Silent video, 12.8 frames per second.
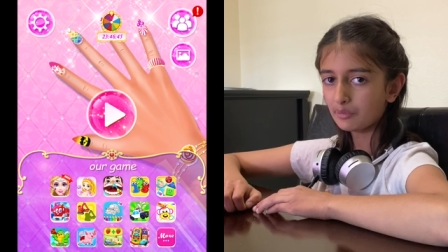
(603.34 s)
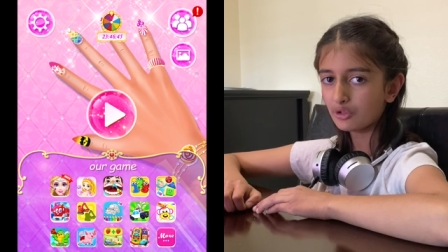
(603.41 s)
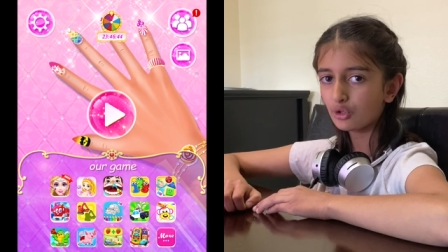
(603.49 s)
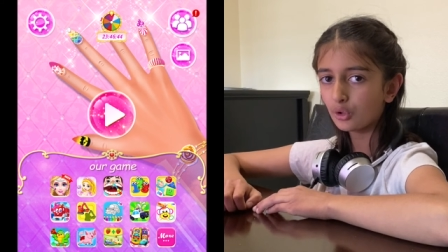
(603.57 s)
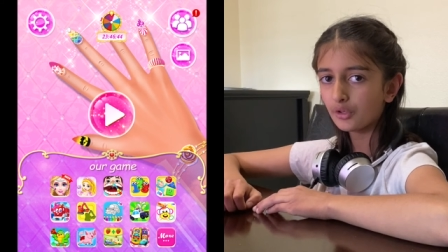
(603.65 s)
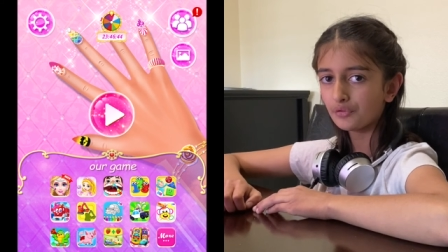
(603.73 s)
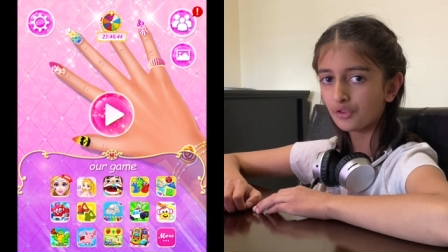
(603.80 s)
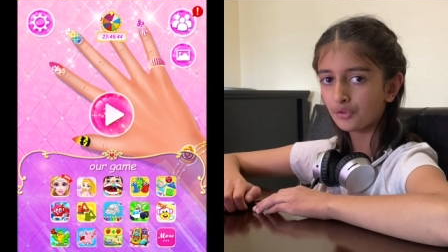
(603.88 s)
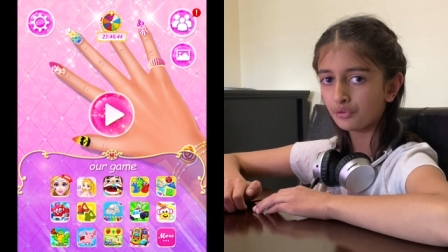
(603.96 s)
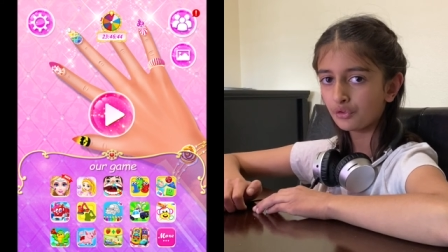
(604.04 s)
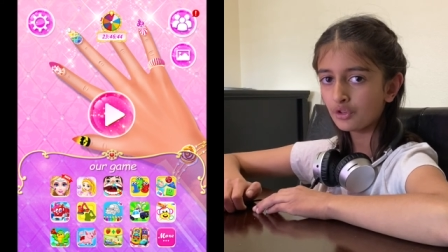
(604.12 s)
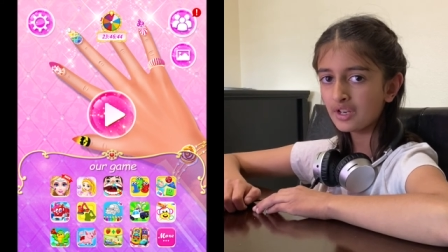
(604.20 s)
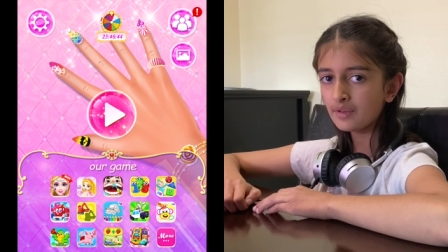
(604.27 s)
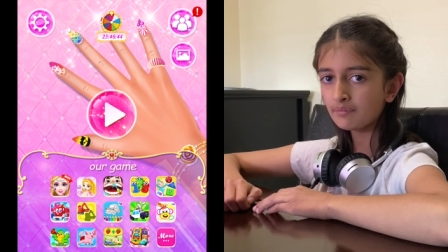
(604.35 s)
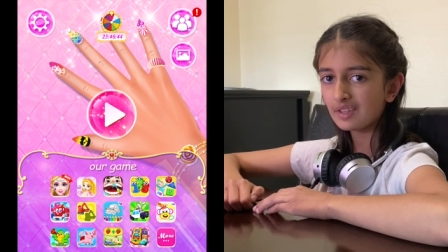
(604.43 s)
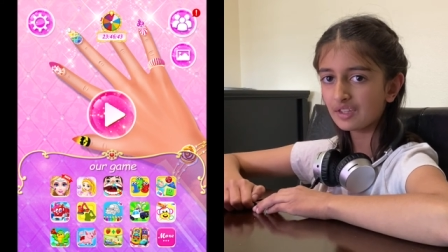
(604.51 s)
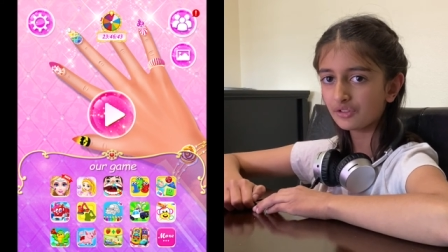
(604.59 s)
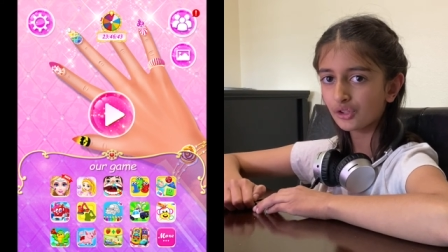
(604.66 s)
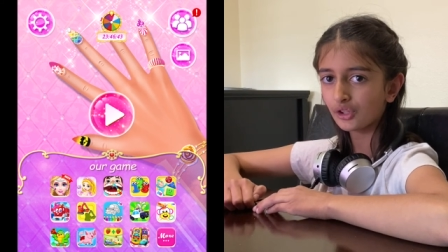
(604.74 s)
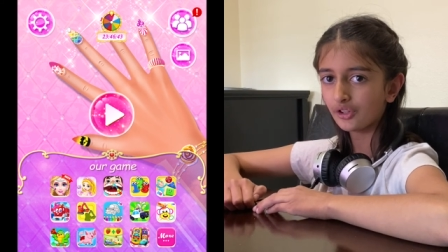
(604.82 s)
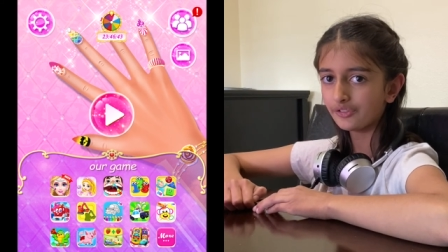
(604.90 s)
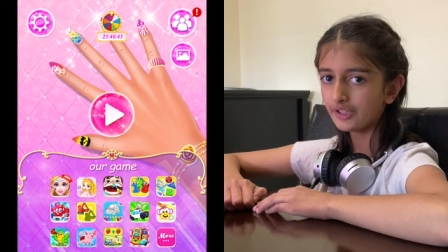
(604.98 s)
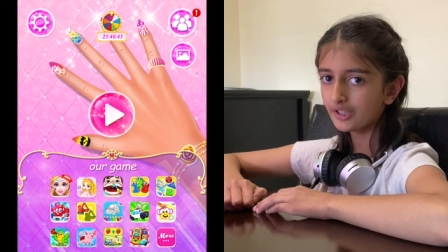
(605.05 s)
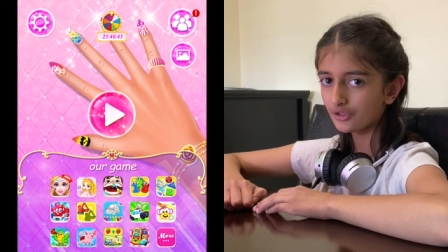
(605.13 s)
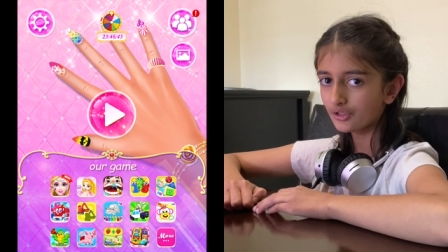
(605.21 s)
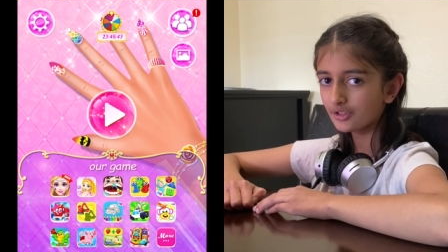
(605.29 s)
Store for free. It's called
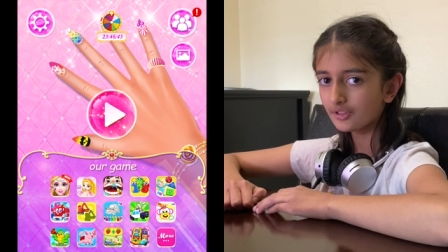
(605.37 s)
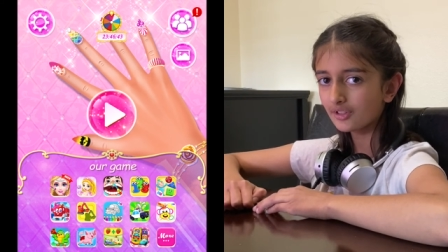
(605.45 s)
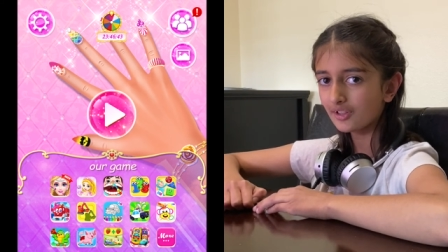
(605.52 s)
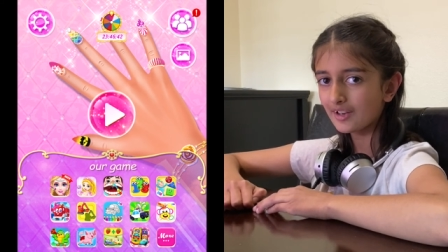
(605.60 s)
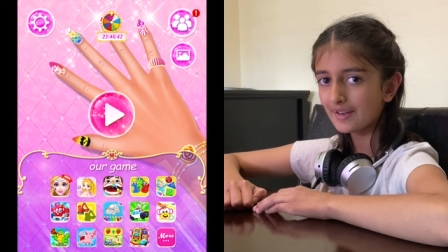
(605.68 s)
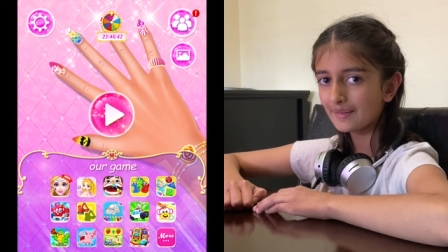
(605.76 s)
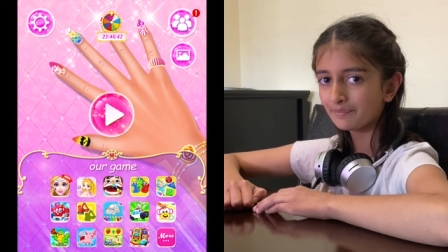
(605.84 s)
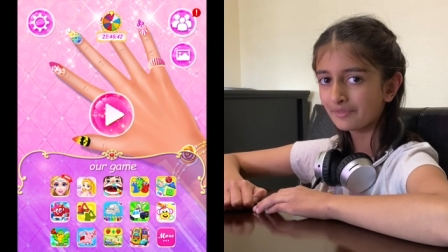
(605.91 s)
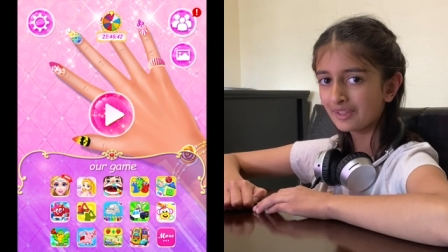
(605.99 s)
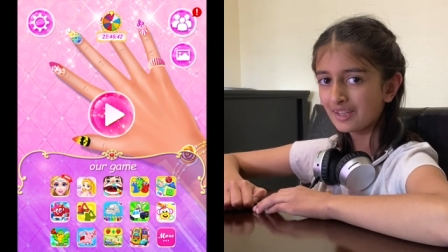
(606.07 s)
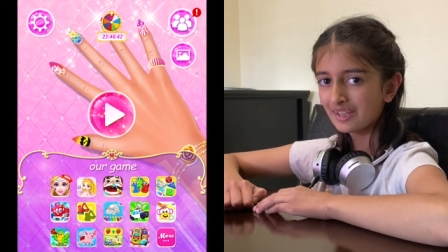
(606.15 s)
Nail Salon.